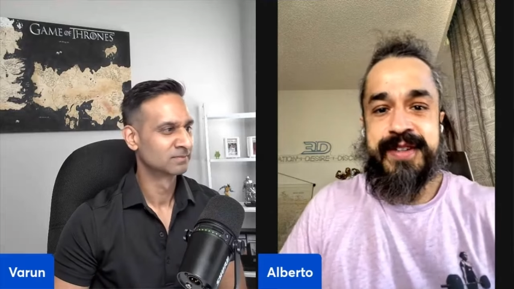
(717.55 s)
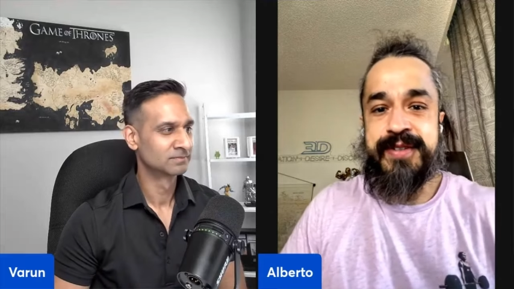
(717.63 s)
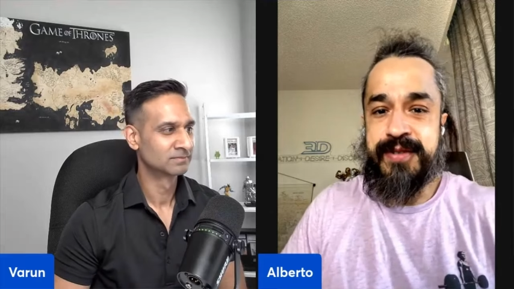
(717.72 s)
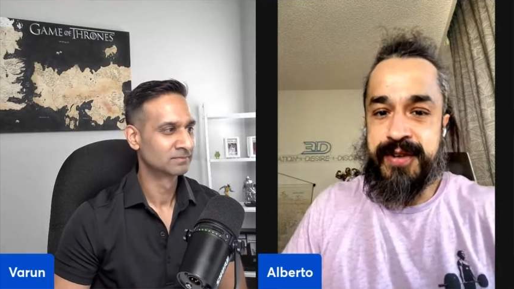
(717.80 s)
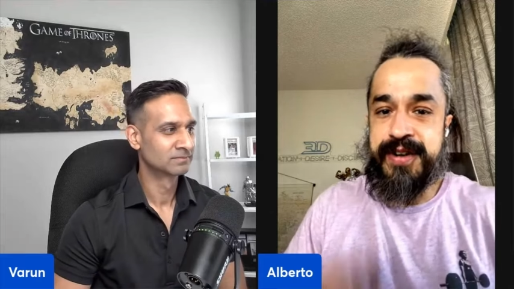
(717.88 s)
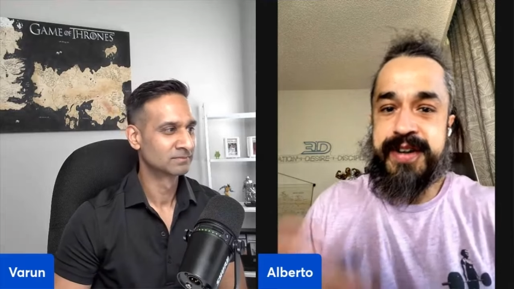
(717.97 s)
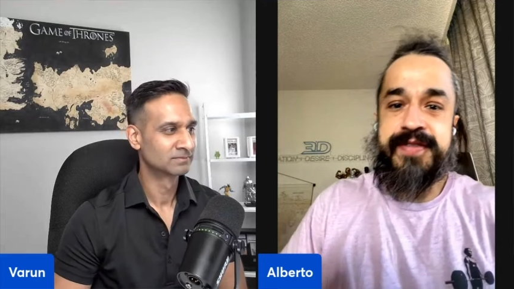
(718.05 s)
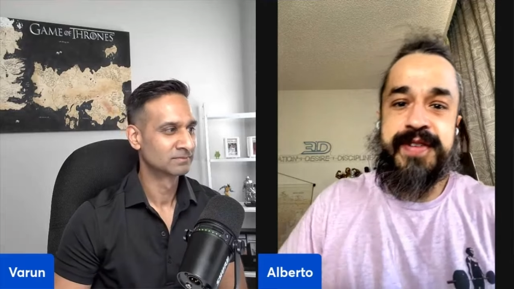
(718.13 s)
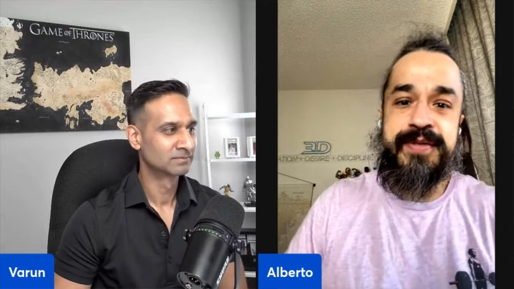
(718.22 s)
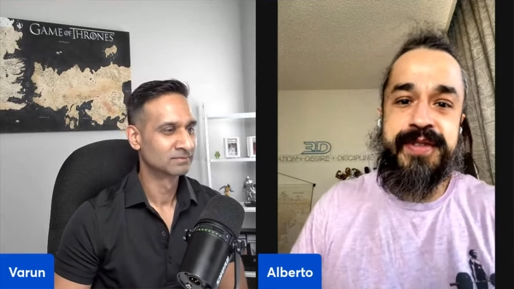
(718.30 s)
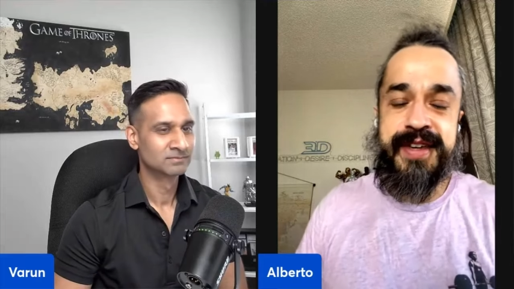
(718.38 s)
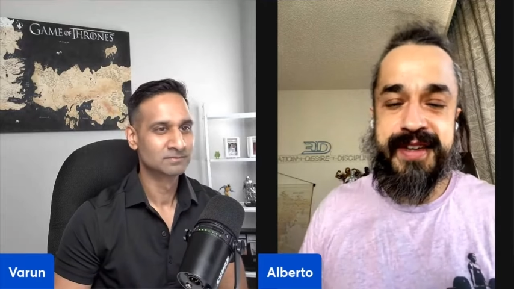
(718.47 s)
Speaker 1: You know, you learn a
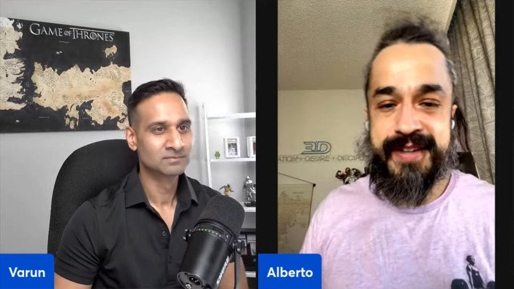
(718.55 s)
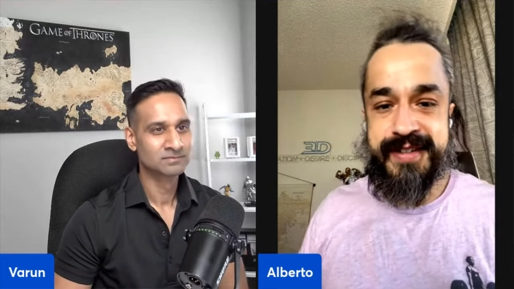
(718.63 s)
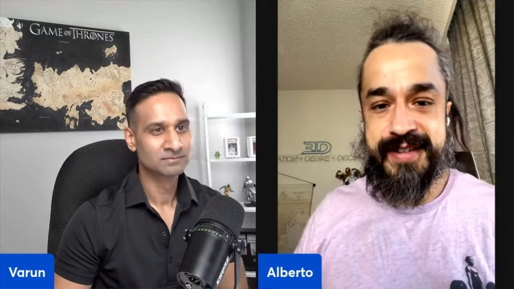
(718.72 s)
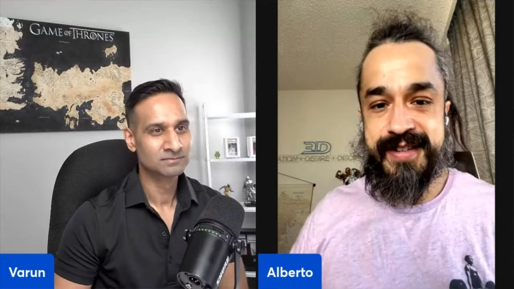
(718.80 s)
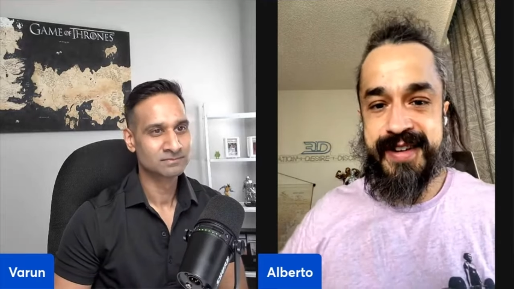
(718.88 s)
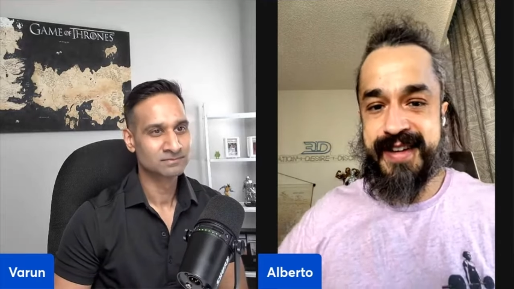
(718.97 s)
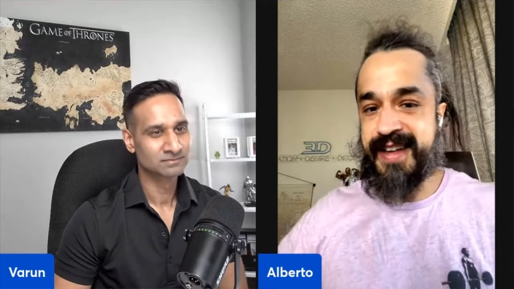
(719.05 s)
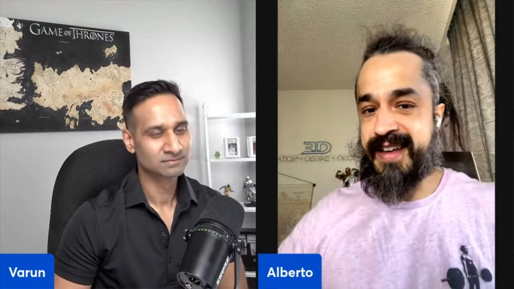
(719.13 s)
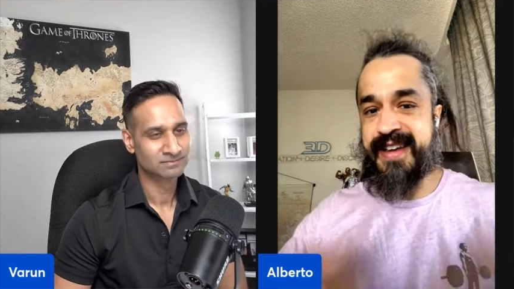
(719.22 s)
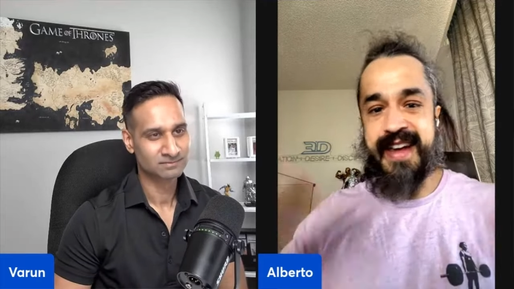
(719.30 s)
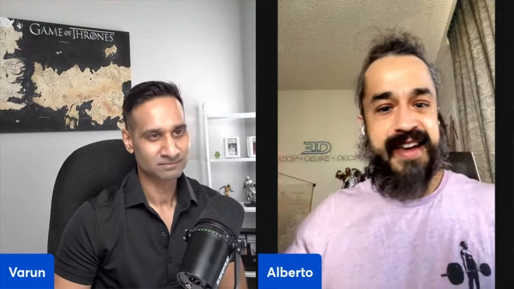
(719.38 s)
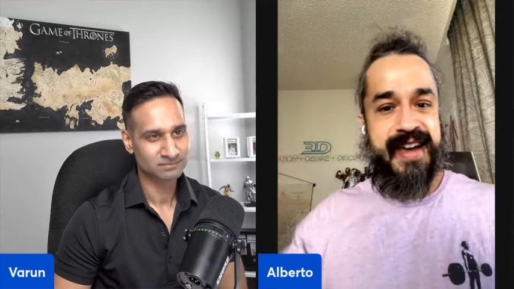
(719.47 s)
few things, and you're like,
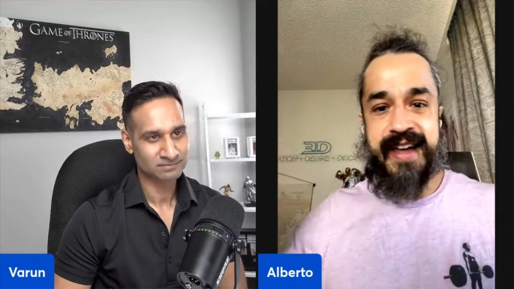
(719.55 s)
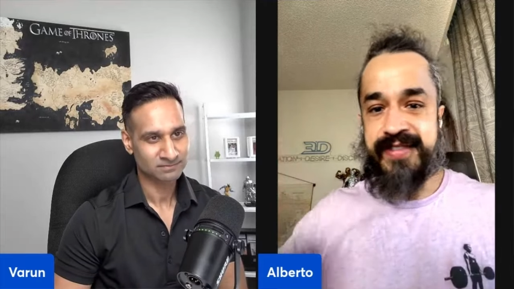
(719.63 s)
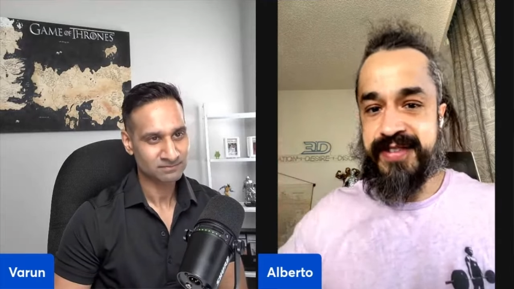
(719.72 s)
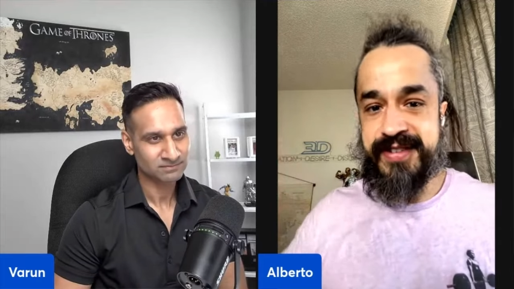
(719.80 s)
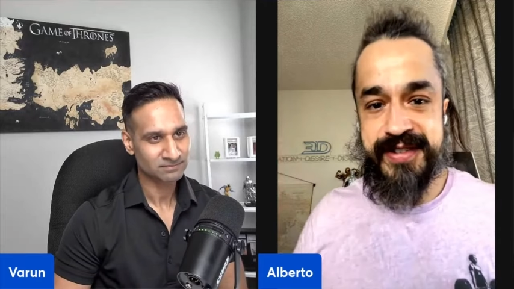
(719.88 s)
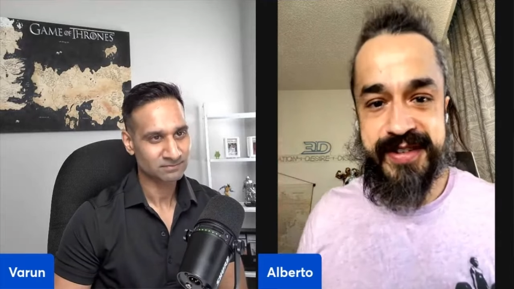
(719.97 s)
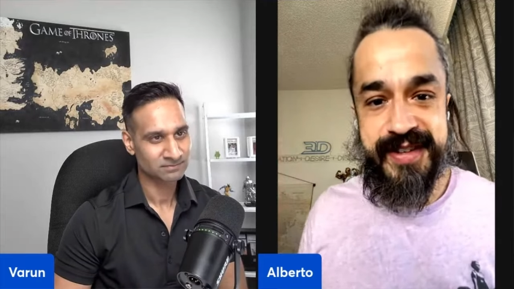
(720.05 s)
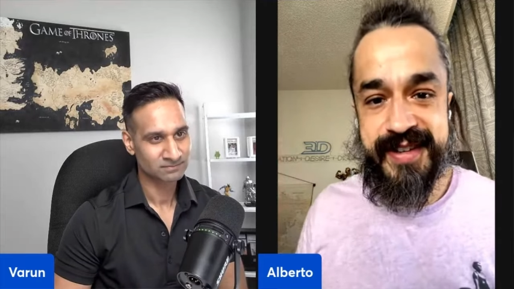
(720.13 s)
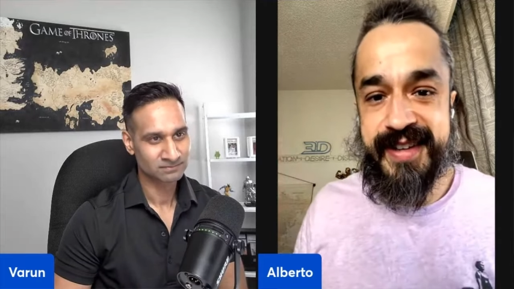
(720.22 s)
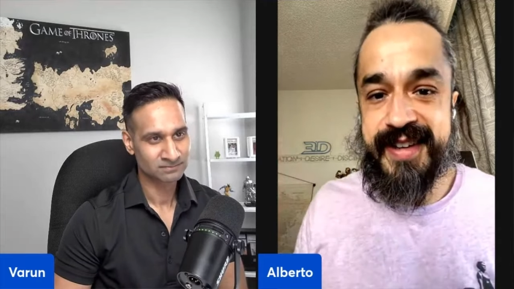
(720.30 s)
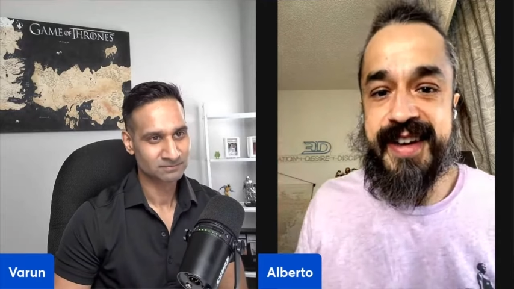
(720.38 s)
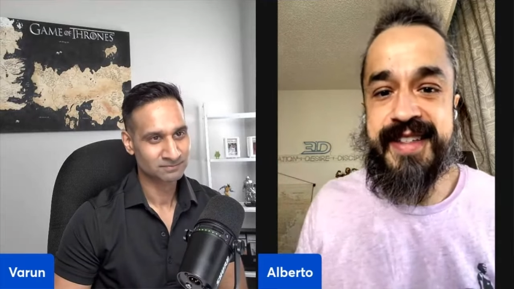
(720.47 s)
I, I got this,
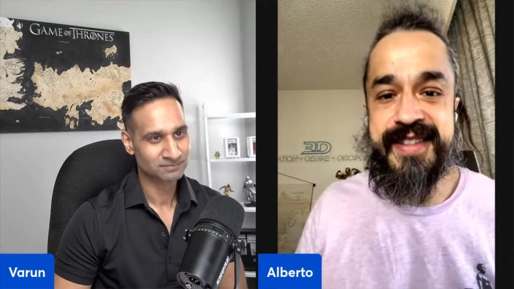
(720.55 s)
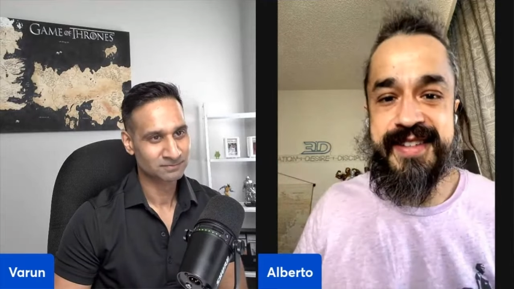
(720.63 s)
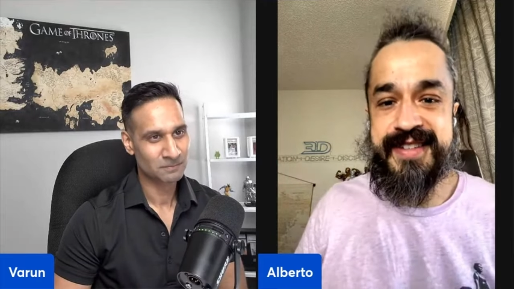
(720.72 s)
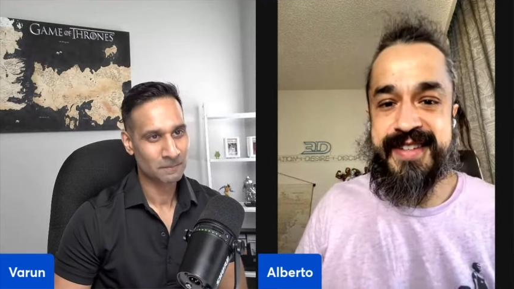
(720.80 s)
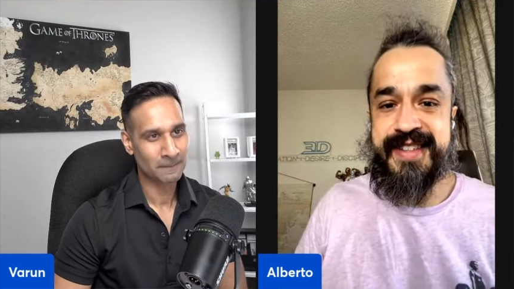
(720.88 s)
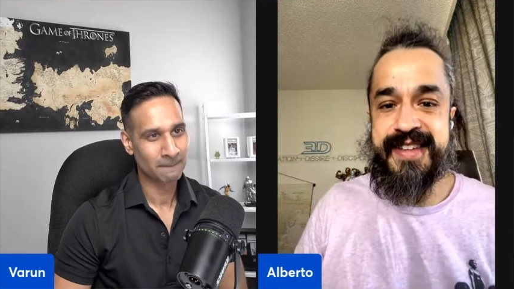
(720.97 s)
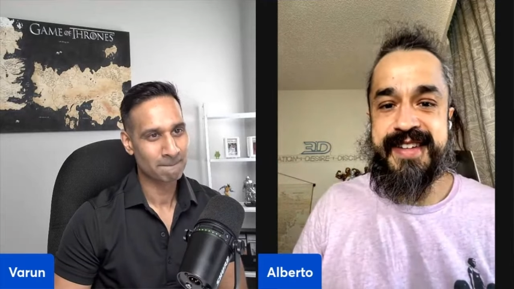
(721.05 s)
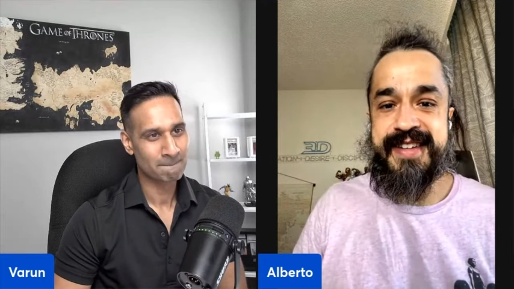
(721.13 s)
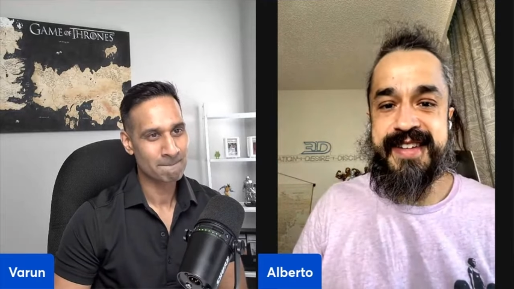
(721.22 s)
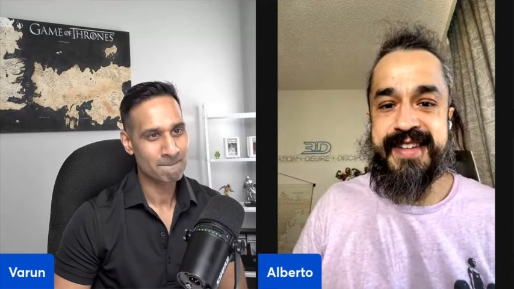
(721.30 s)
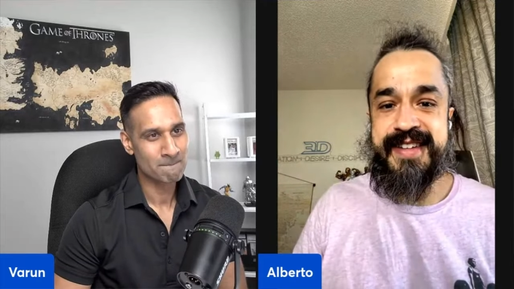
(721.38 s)
I got this, and then